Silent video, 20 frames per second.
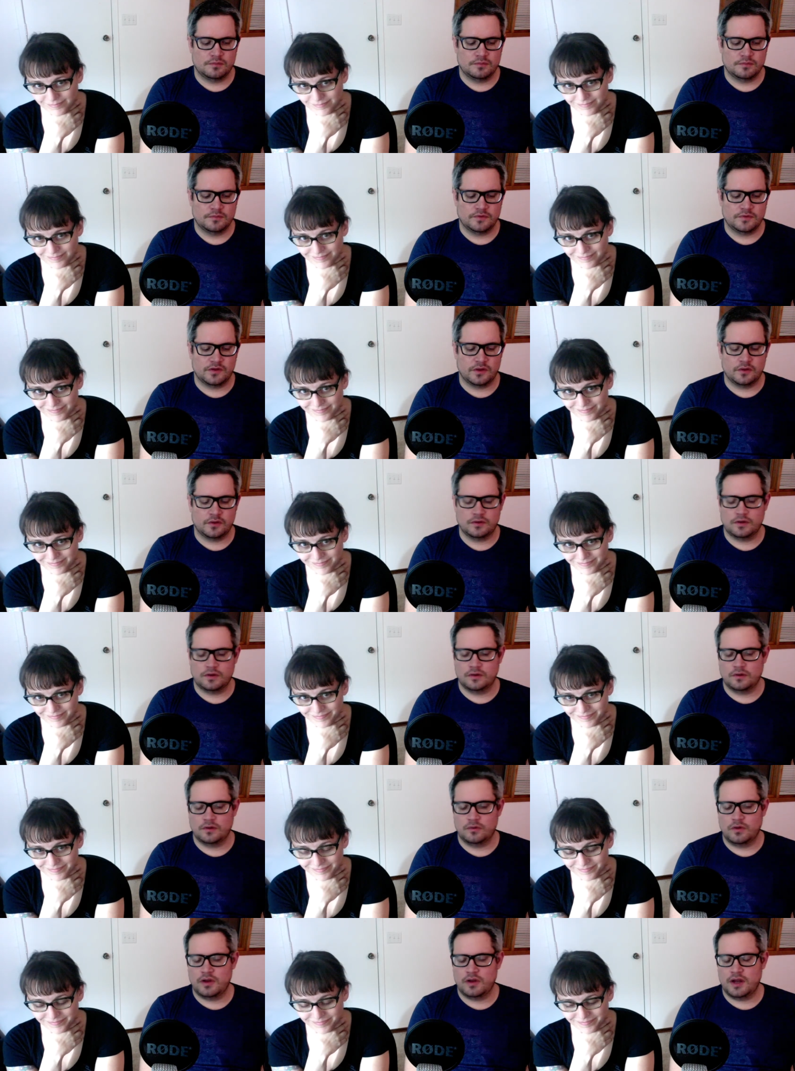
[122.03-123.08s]
Speaker 1: so on the
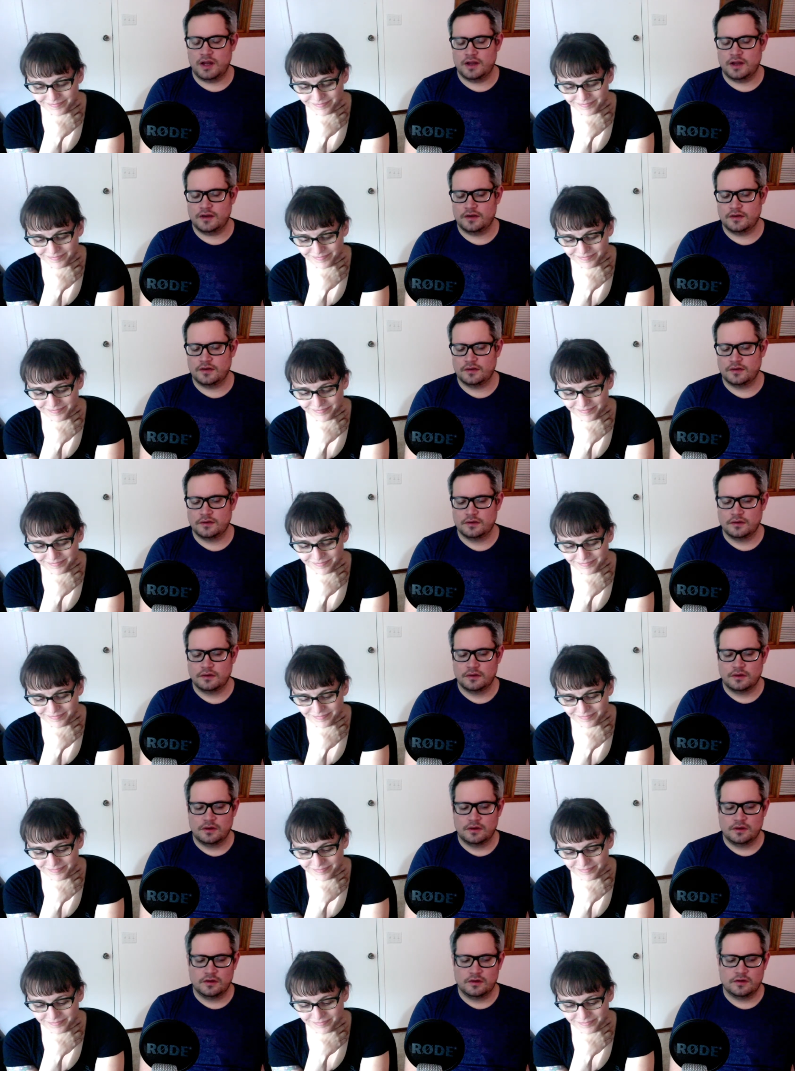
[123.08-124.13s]
one hand,
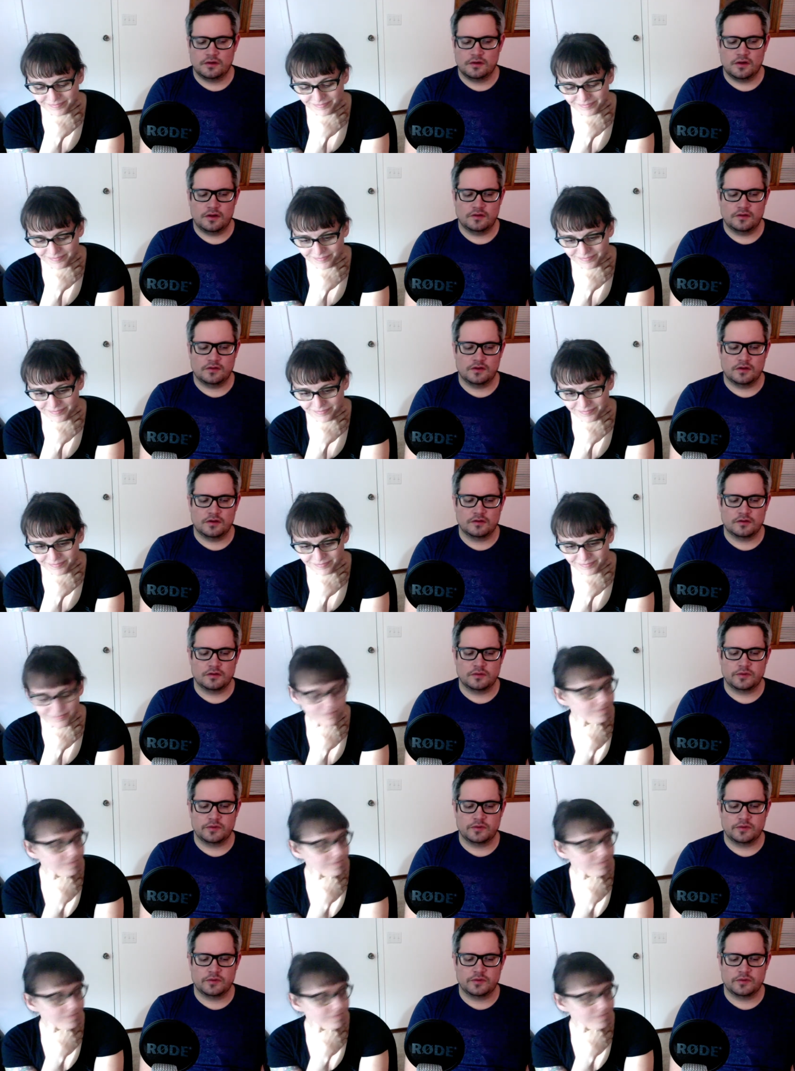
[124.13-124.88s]
certain groups